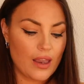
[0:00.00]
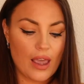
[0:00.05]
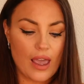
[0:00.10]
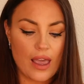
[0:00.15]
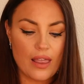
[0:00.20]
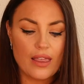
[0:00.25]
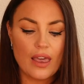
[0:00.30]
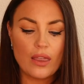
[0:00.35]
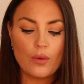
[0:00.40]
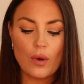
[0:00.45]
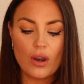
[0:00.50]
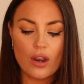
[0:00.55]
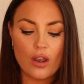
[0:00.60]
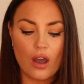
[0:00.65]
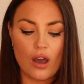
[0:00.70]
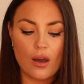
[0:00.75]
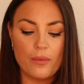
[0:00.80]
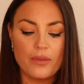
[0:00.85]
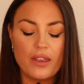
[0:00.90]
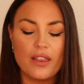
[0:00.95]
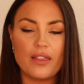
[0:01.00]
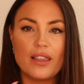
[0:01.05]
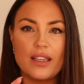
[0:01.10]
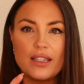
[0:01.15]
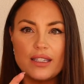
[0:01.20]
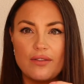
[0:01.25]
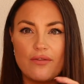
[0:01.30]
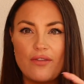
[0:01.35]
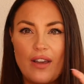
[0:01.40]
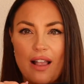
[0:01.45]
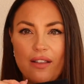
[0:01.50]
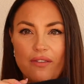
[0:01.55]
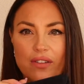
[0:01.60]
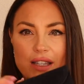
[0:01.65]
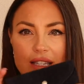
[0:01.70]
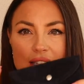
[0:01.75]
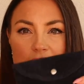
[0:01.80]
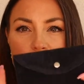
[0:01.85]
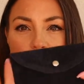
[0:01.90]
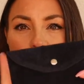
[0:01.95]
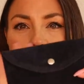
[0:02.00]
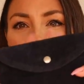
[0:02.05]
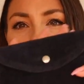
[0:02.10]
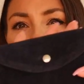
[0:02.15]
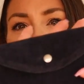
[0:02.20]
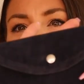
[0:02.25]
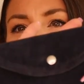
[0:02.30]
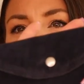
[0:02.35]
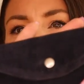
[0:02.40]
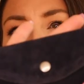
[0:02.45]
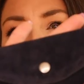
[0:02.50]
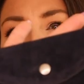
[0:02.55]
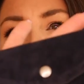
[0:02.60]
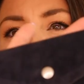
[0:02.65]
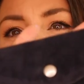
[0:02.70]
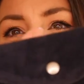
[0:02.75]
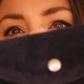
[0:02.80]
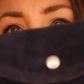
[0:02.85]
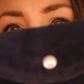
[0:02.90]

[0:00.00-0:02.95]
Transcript: And the other one comes in this velvety pouch.